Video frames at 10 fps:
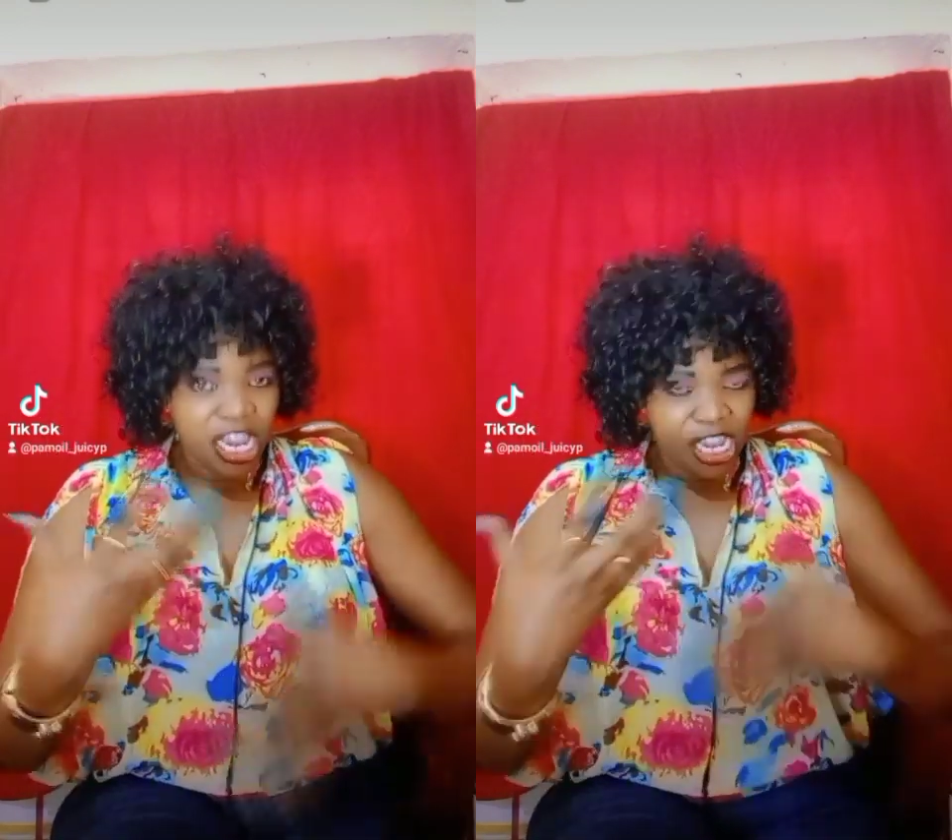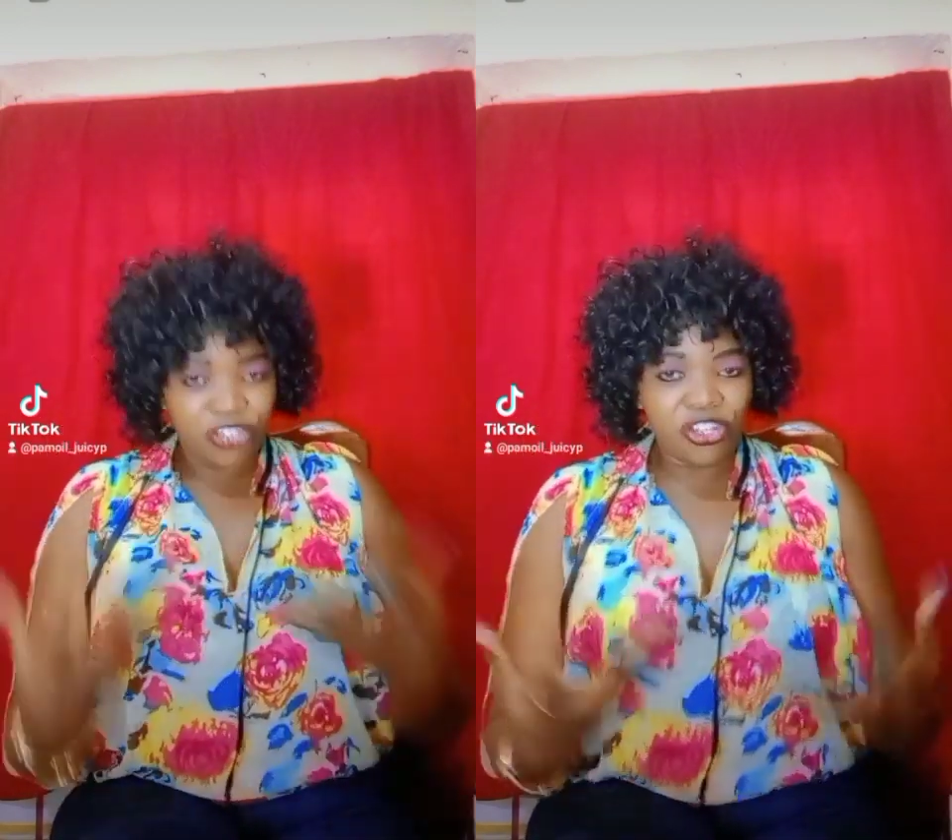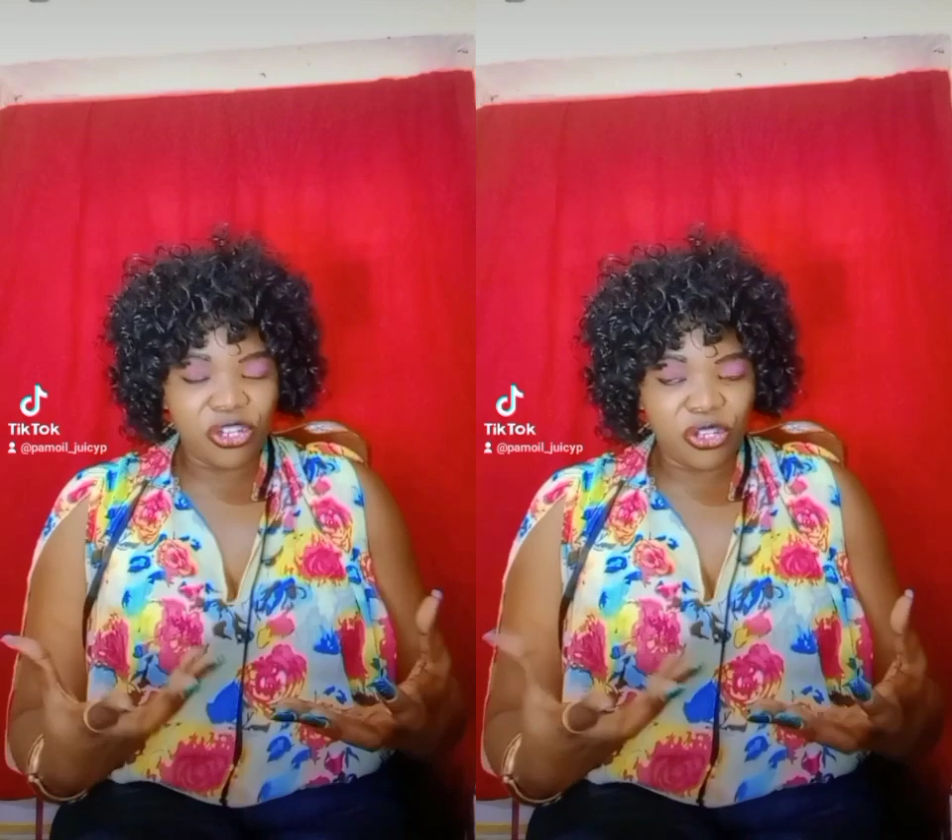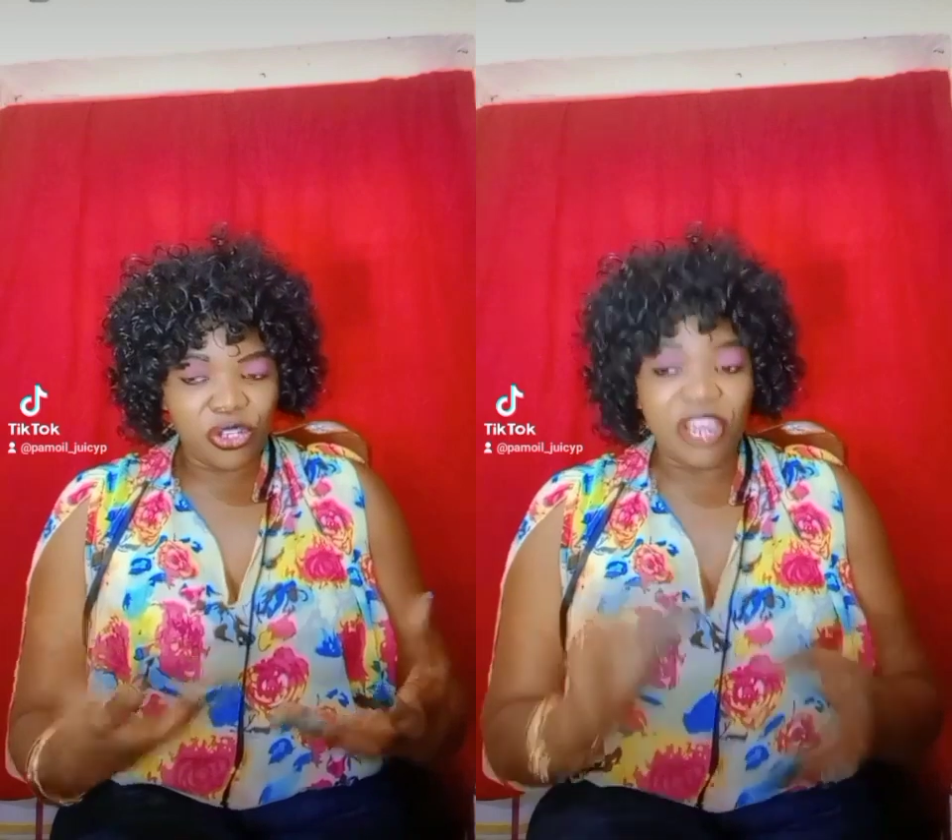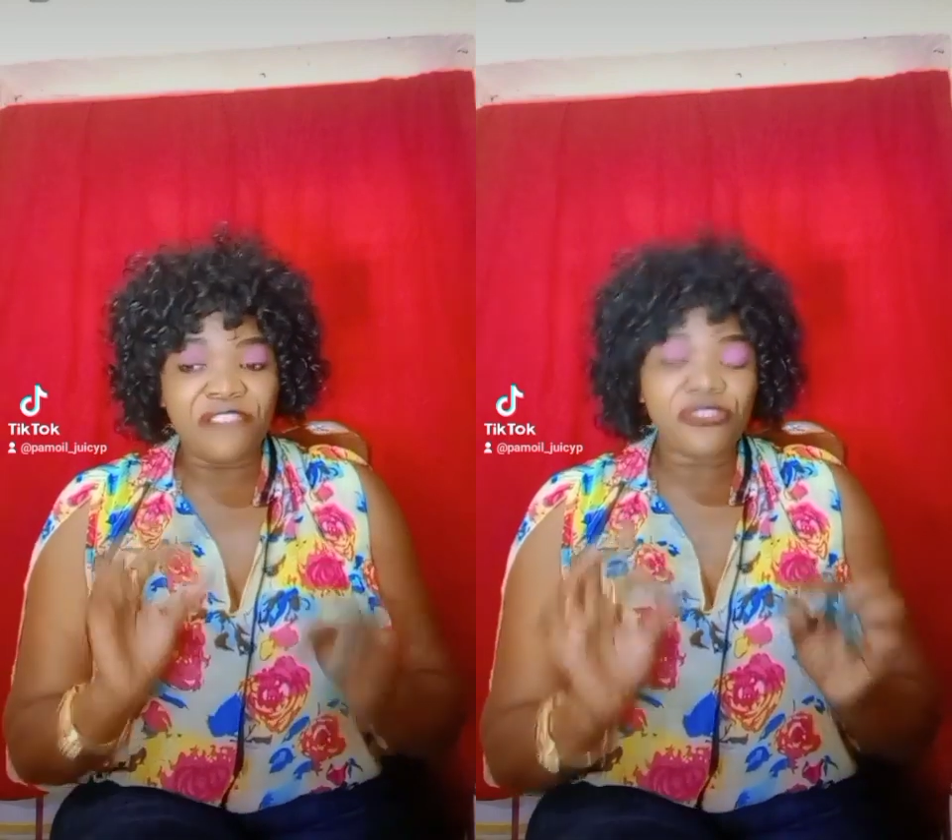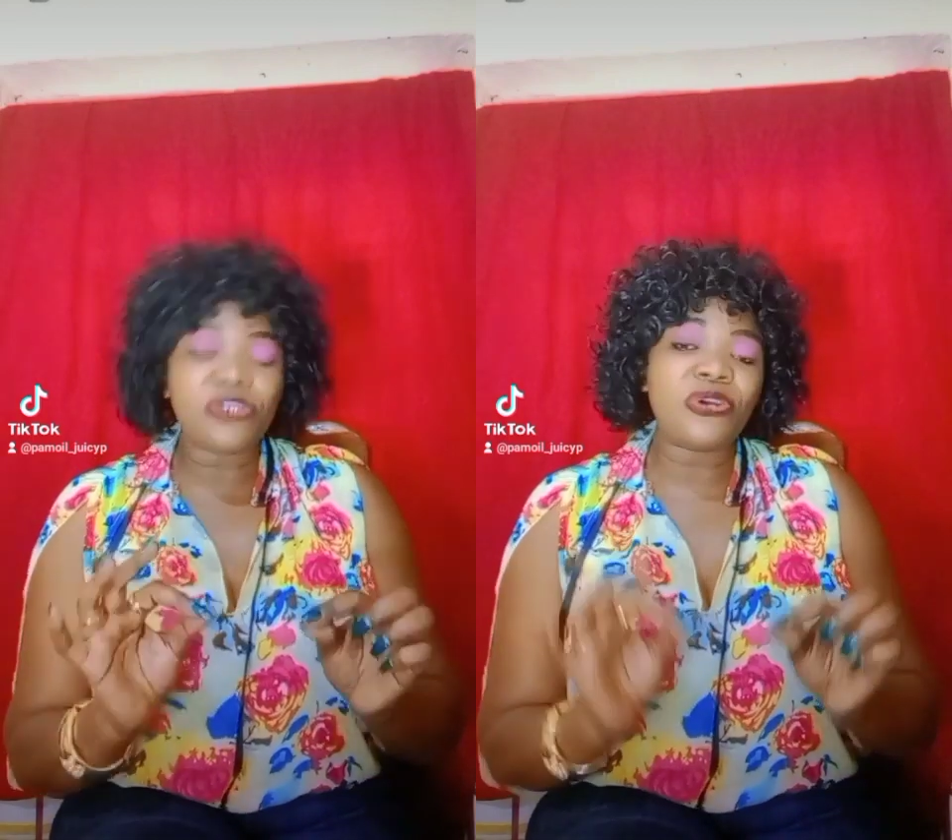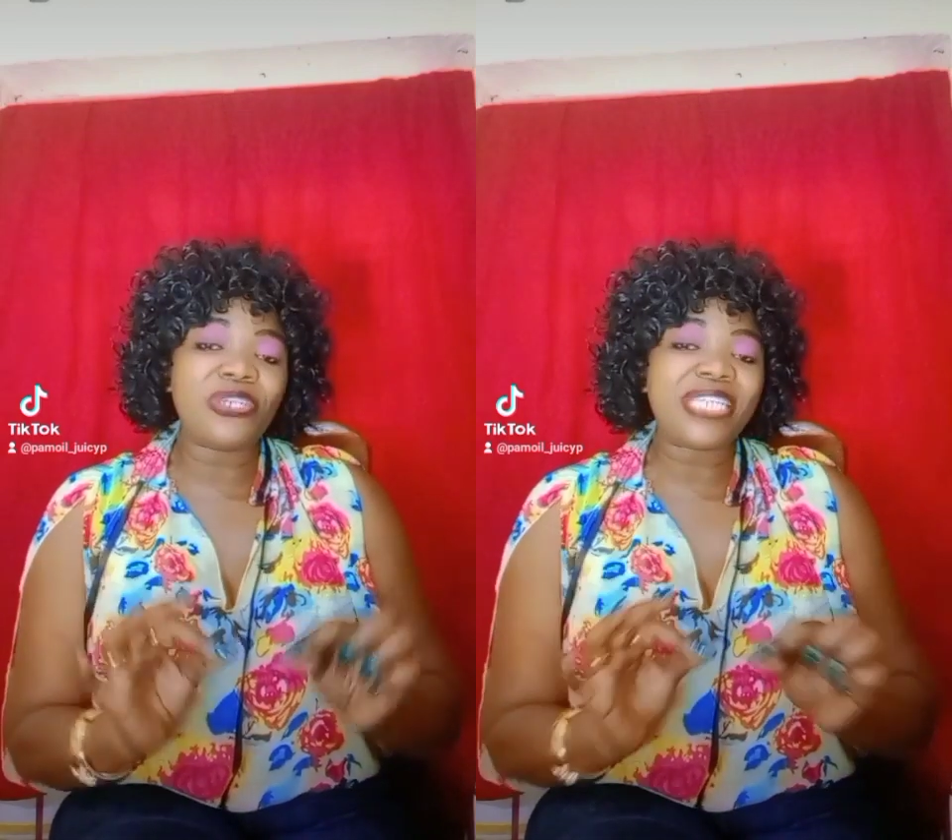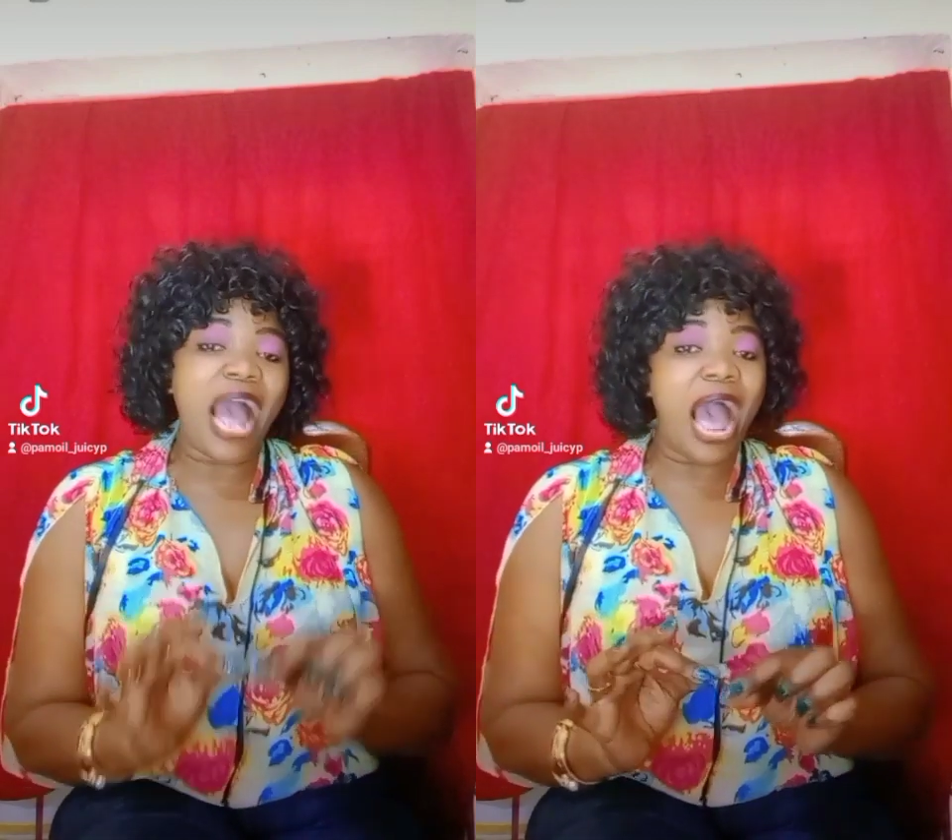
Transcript: introduce, or if you do not